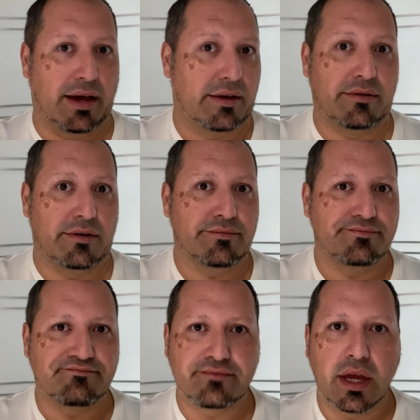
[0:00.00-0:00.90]
I don't know,
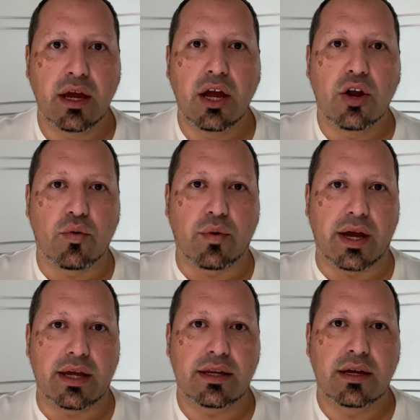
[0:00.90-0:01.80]

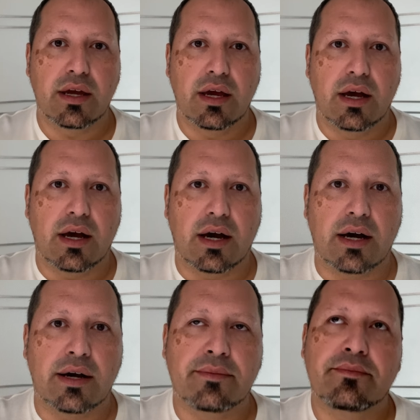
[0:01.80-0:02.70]
right?
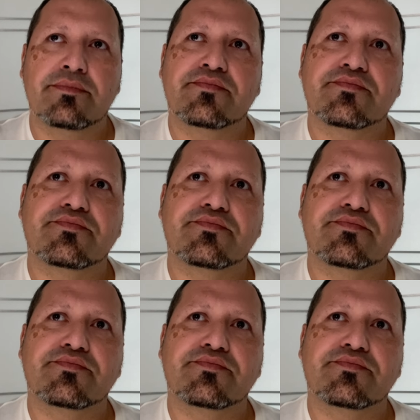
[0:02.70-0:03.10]
Um,